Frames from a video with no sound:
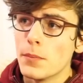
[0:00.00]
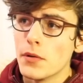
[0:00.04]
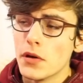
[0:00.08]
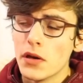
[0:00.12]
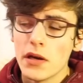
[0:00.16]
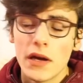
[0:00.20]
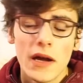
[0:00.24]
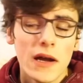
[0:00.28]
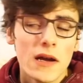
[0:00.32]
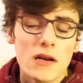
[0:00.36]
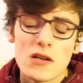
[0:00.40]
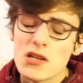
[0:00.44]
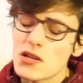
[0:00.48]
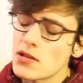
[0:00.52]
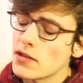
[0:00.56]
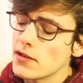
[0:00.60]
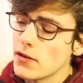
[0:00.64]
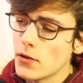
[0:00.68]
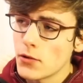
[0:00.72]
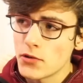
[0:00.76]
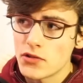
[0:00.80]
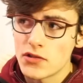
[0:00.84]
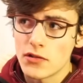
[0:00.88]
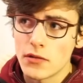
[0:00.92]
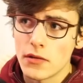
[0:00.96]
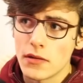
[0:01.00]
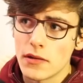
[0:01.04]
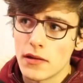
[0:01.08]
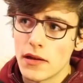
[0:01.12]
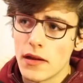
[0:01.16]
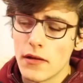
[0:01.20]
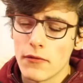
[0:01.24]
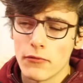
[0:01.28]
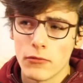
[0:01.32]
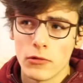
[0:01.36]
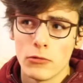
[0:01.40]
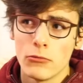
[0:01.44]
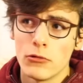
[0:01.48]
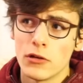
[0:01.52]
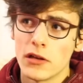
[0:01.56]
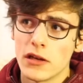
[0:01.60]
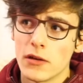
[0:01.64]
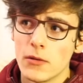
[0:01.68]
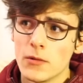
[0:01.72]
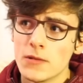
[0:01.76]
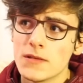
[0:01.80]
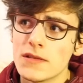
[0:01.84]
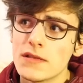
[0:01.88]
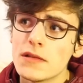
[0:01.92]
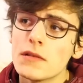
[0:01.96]
But actually also at everyone
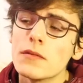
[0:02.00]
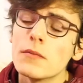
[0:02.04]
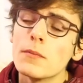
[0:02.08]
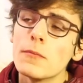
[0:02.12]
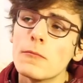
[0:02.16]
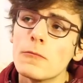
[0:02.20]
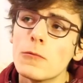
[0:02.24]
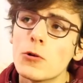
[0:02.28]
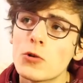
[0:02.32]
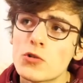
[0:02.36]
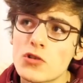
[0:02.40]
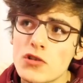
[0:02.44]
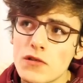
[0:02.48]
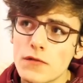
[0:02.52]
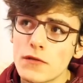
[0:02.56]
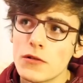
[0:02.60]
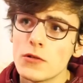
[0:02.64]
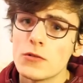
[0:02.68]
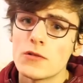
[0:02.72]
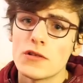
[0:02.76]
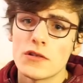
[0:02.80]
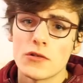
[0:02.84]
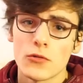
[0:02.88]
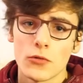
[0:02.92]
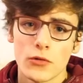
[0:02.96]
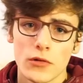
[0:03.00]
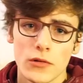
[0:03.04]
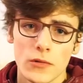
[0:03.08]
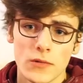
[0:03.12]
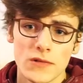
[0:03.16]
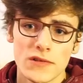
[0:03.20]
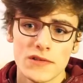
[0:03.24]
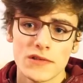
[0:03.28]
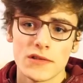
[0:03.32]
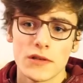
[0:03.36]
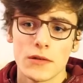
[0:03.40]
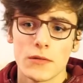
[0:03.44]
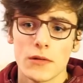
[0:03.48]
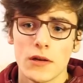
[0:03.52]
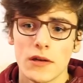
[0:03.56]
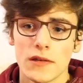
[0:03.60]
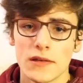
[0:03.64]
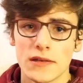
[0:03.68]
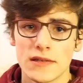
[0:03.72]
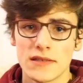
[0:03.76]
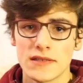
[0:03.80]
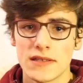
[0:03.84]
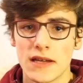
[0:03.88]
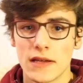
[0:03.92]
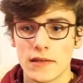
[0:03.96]
else. Watch a few tutorials so you
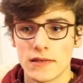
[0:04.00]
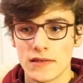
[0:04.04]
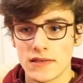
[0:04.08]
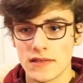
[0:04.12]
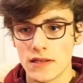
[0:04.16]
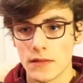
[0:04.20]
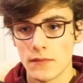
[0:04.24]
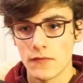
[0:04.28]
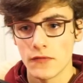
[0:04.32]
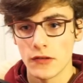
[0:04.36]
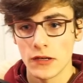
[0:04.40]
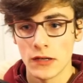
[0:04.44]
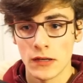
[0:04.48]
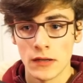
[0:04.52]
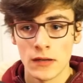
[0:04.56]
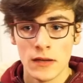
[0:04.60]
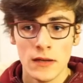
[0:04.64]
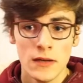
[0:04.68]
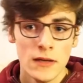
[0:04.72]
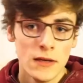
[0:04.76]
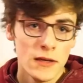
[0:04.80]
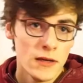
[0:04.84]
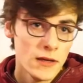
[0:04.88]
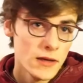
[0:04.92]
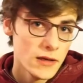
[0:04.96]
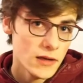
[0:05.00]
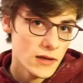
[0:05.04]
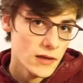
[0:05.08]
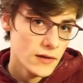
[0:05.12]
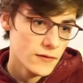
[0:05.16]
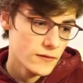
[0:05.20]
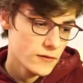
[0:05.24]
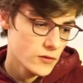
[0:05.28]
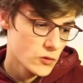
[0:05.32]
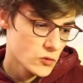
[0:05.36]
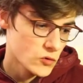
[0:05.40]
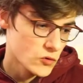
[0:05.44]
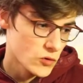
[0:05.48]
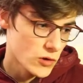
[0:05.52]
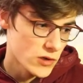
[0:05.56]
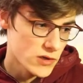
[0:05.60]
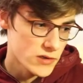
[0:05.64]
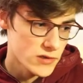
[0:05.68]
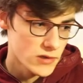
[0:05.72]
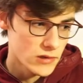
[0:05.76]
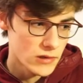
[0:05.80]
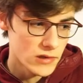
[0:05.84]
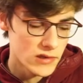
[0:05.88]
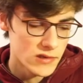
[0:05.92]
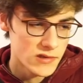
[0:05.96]
understand something. If you're
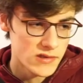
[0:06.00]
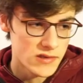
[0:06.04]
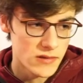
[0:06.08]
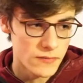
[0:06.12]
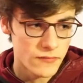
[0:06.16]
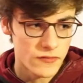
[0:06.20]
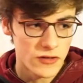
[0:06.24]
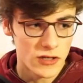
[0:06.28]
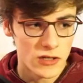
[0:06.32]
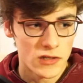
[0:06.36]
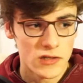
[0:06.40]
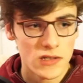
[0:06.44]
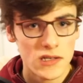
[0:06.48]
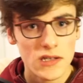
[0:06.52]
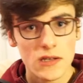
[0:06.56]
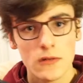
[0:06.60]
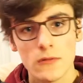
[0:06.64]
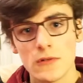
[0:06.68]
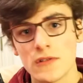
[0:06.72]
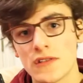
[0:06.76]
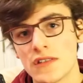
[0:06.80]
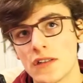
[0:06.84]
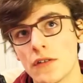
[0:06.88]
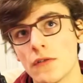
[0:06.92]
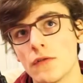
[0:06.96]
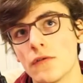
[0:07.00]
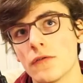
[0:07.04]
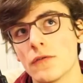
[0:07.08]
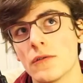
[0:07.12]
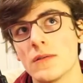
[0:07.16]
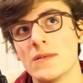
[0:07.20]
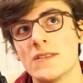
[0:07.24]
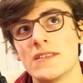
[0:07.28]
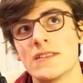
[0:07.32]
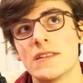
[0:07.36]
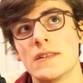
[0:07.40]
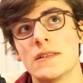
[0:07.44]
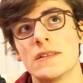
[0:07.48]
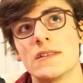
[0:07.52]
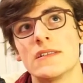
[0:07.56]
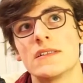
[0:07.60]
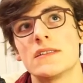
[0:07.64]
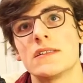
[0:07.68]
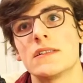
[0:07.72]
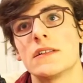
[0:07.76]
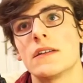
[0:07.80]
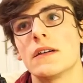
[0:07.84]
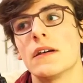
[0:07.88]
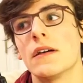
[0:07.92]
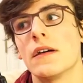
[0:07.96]
trying to learn something new, so for
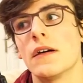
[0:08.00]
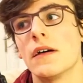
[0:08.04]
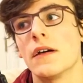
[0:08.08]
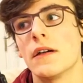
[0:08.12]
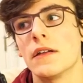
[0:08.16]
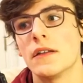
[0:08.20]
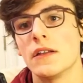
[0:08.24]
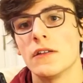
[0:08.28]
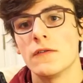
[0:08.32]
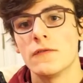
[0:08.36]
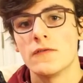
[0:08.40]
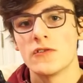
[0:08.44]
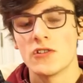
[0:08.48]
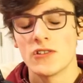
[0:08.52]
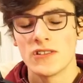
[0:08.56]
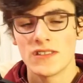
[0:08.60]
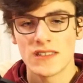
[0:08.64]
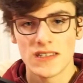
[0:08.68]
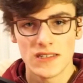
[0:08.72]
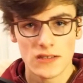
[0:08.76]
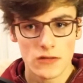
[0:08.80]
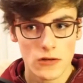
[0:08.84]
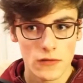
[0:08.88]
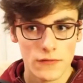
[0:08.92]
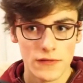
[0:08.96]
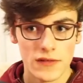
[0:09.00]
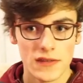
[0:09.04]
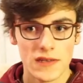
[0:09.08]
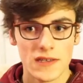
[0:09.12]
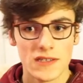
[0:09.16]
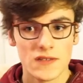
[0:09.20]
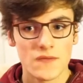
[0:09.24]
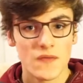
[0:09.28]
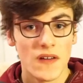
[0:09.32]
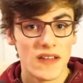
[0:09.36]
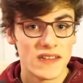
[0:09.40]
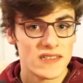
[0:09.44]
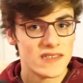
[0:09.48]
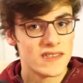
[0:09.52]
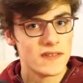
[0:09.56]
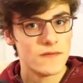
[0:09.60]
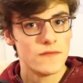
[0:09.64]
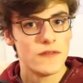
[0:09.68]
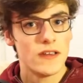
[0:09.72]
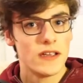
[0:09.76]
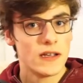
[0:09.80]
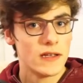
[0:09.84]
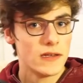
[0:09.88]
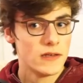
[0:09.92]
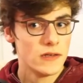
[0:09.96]
instance, you've just discovered this fancy
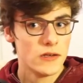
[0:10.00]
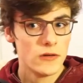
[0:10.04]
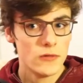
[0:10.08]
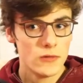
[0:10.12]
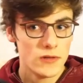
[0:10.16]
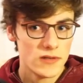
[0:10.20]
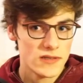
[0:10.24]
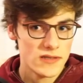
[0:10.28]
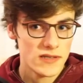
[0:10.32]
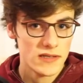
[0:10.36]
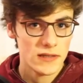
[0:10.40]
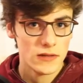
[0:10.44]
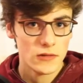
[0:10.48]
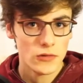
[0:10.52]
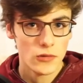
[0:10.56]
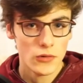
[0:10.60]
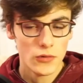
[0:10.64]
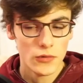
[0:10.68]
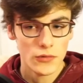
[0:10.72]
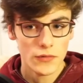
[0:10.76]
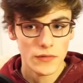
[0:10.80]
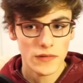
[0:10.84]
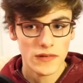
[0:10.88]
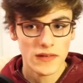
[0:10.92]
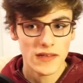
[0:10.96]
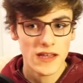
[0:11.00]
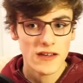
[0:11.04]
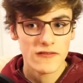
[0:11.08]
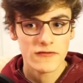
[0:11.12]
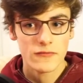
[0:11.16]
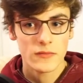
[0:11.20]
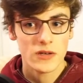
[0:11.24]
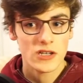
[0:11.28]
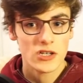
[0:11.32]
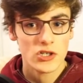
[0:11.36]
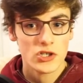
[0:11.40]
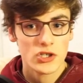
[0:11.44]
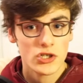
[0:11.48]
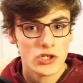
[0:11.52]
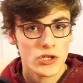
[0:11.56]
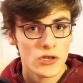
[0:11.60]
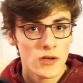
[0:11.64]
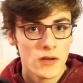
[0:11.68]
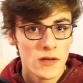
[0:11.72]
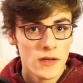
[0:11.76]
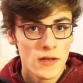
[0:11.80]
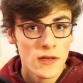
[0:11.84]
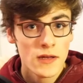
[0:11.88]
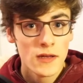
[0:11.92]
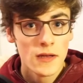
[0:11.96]
thing in Unity called
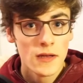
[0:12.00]
navmesh,